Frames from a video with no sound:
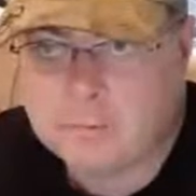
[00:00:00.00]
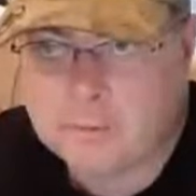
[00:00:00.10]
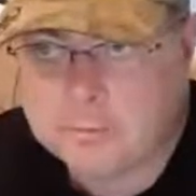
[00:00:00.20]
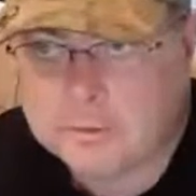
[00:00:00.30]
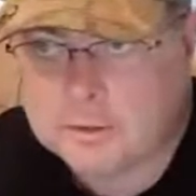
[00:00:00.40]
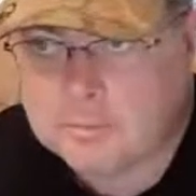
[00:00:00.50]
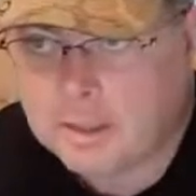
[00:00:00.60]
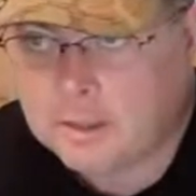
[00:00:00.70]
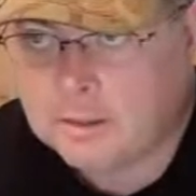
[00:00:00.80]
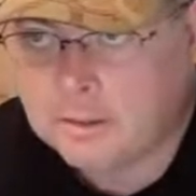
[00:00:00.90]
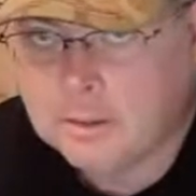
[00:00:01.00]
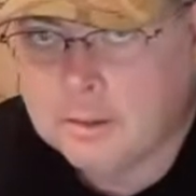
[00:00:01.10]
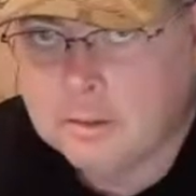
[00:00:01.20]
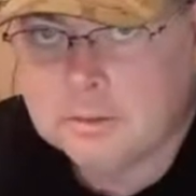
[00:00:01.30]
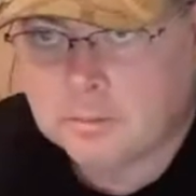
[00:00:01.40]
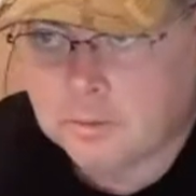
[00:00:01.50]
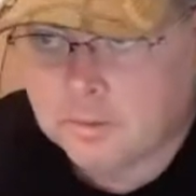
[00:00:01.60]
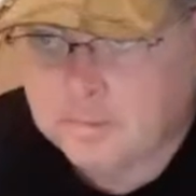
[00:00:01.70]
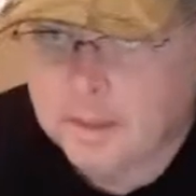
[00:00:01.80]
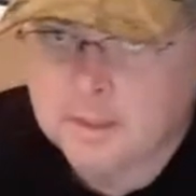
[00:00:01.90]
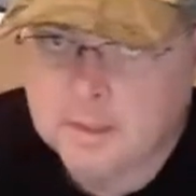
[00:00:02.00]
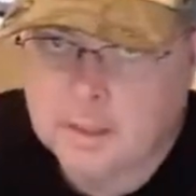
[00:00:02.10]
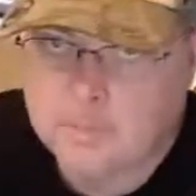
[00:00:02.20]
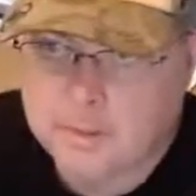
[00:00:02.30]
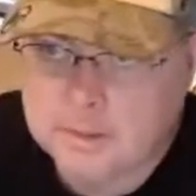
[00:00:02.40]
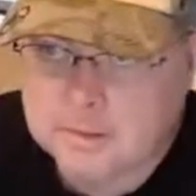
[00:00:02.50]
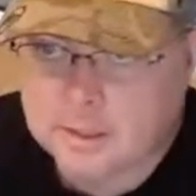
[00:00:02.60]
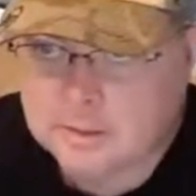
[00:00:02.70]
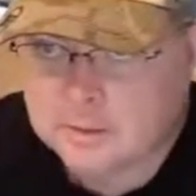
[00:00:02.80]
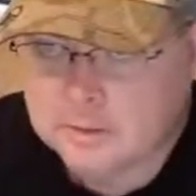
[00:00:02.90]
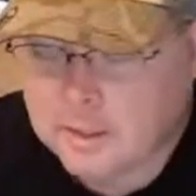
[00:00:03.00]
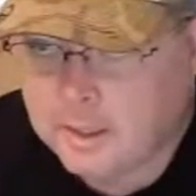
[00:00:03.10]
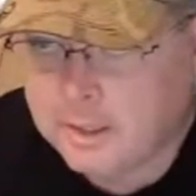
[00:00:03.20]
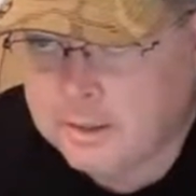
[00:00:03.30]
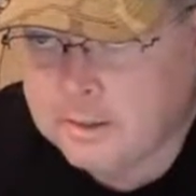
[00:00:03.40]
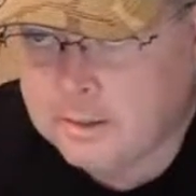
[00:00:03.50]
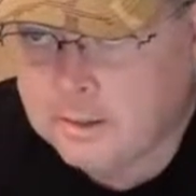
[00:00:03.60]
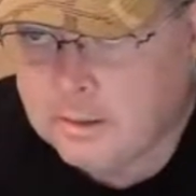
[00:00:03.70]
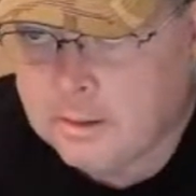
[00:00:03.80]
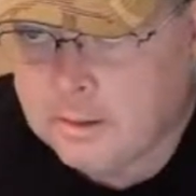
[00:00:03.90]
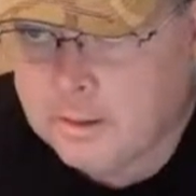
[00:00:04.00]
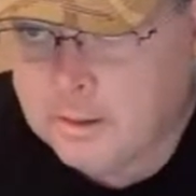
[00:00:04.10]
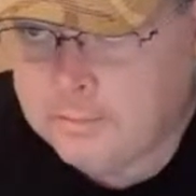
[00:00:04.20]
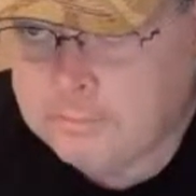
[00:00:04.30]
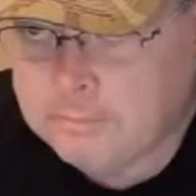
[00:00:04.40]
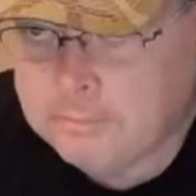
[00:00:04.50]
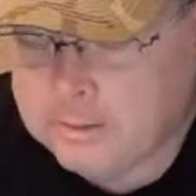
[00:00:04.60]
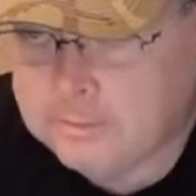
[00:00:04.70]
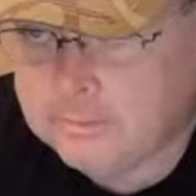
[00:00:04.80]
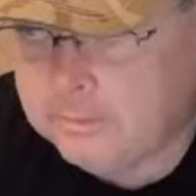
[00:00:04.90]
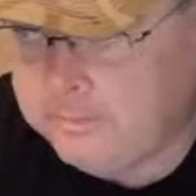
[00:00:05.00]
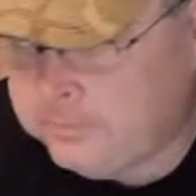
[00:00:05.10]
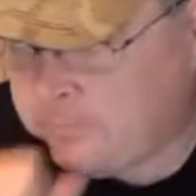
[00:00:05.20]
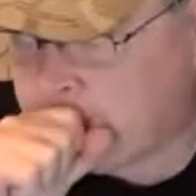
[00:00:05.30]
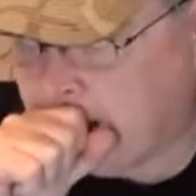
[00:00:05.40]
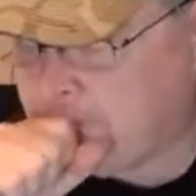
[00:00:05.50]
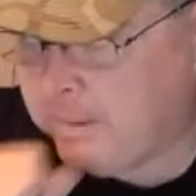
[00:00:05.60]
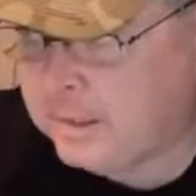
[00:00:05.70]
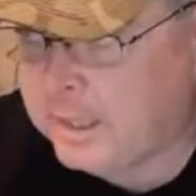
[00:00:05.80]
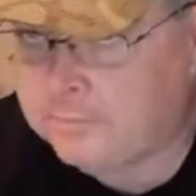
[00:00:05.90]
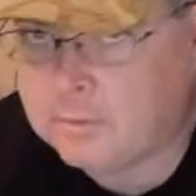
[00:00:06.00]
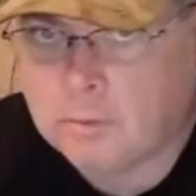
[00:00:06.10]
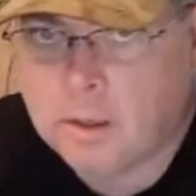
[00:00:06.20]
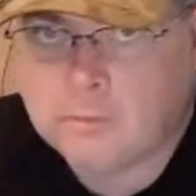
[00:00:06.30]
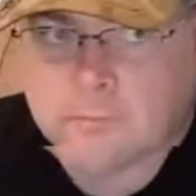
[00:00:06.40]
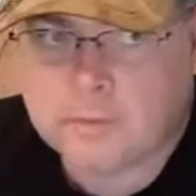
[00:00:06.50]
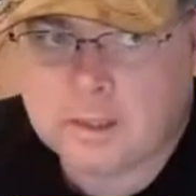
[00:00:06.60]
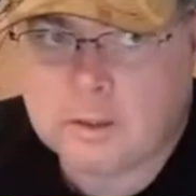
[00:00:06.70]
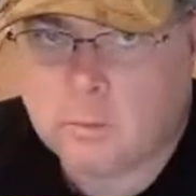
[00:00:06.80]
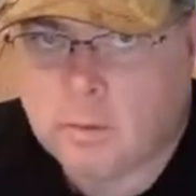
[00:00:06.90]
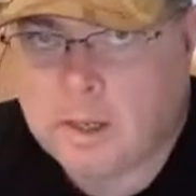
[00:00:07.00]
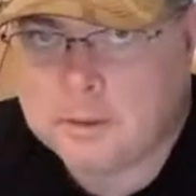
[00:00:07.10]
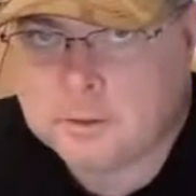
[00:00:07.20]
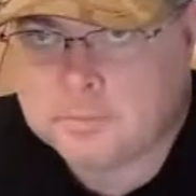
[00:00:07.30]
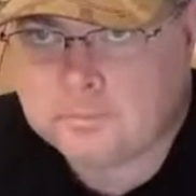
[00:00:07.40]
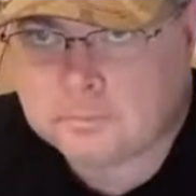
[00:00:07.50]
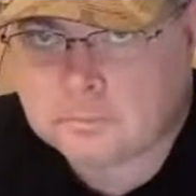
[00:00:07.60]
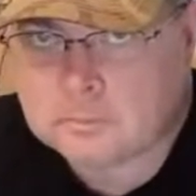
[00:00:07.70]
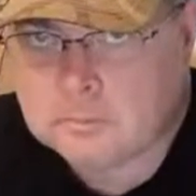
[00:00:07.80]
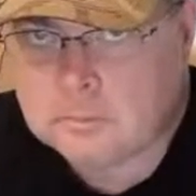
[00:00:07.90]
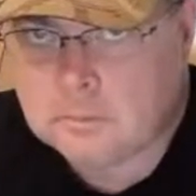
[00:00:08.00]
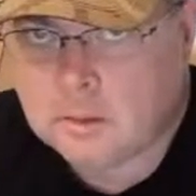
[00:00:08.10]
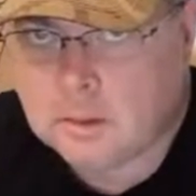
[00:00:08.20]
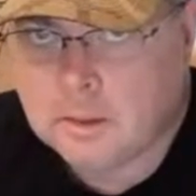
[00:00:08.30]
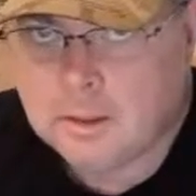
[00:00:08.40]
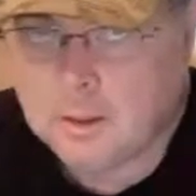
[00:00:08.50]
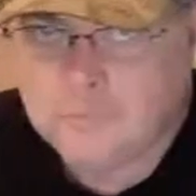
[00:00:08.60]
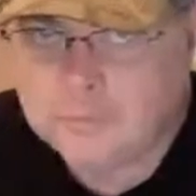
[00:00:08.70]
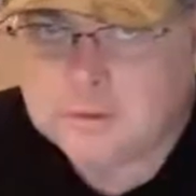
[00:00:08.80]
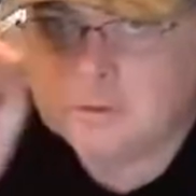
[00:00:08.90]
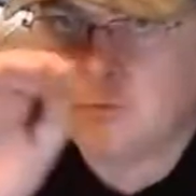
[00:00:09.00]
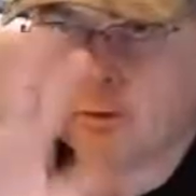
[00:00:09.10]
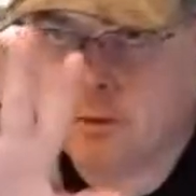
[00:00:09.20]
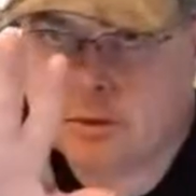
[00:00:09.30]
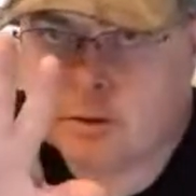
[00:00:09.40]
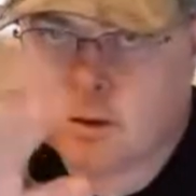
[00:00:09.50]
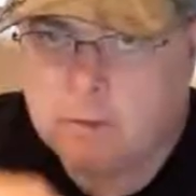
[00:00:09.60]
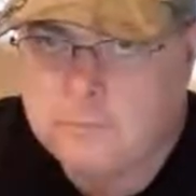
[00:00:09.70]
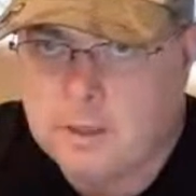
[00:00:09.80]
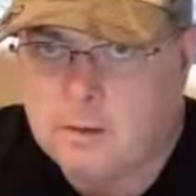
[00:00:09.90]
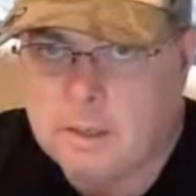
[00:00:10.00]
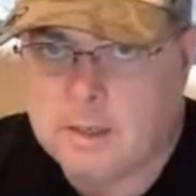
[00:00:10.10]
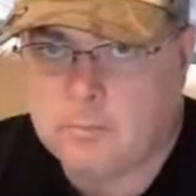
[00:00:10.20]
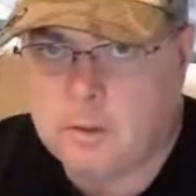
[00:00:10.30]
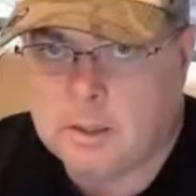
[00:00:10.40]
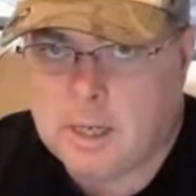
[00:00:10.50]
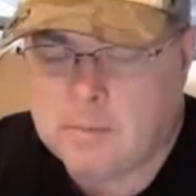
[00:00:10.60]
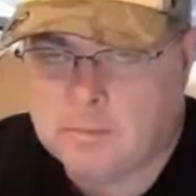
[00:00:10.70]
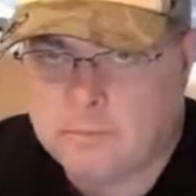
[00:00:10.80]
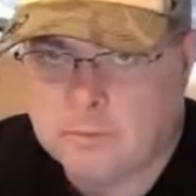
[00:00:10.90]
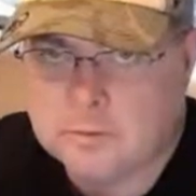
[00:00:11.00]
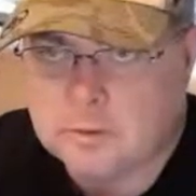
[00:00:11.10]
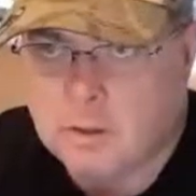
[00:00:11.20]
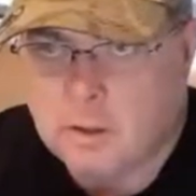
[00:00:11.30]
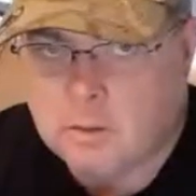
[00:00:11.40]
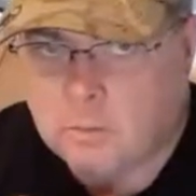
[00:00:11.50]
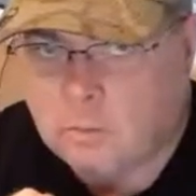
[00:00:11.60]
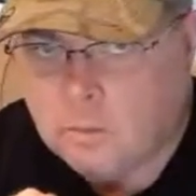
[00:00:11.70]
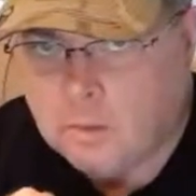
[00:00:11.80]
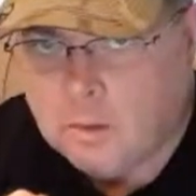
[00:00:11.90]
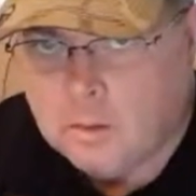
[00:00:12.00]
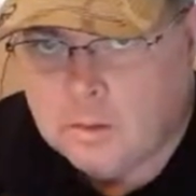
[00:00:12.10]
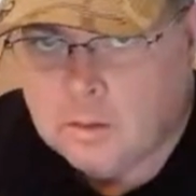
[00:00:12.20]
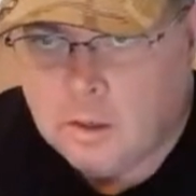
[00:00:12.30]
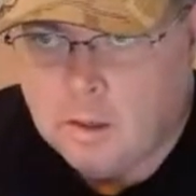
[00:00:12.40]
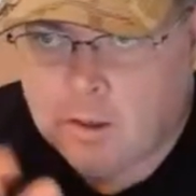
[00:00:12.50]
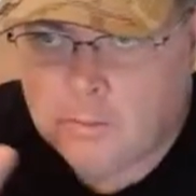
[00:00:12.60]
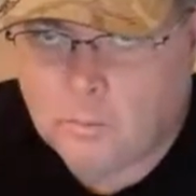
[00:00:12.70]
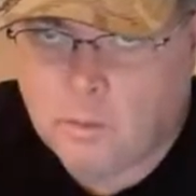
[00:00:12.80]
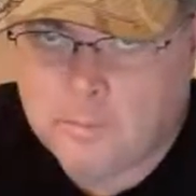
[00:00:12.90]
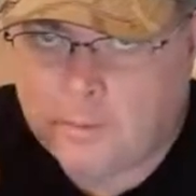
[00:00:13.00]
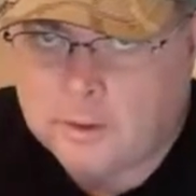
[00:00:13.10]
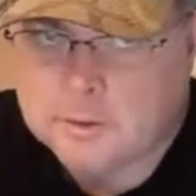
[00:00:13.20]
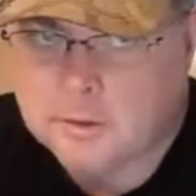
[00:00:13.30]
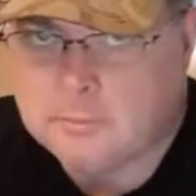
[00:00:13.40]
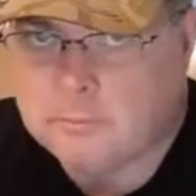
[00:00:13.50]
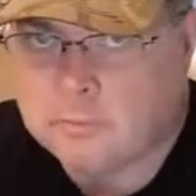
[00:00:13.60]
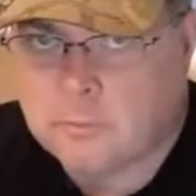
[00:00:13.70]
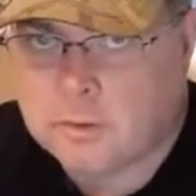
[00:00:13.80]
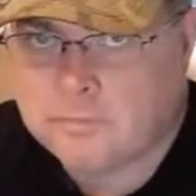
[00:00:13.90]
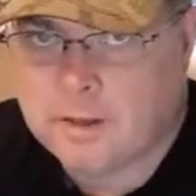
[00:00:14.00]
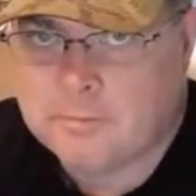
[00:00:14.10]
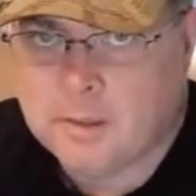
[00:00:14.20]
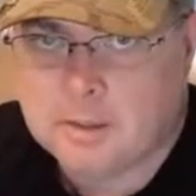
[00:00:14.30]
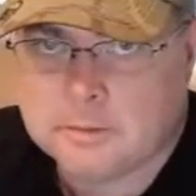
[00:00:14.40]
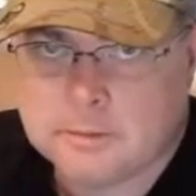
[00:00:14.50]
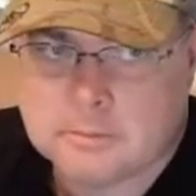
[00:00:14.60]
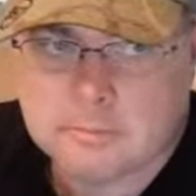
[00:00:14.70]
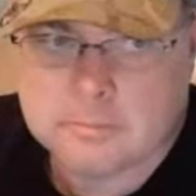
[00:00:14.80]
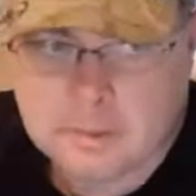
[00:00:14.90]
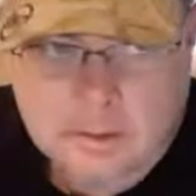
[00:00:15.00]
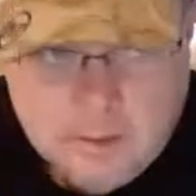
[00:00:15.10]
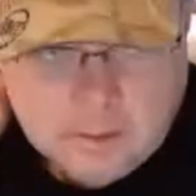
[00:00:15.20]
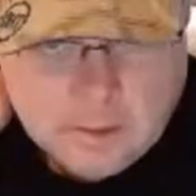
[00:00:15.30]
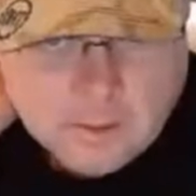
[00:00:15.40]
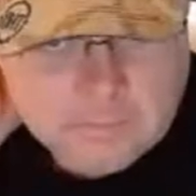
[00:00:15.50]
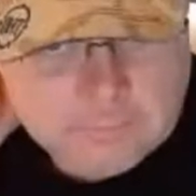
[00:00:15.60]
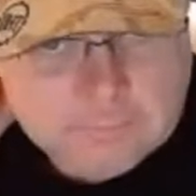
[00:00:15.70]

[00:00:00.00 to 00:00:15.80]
interview with somebody. So we're going to be breaking that up into sections, and that that'd be kind of a rough thing to watch if it was just focused on, if you only had one camera focused on one person for 45 minutes. You know,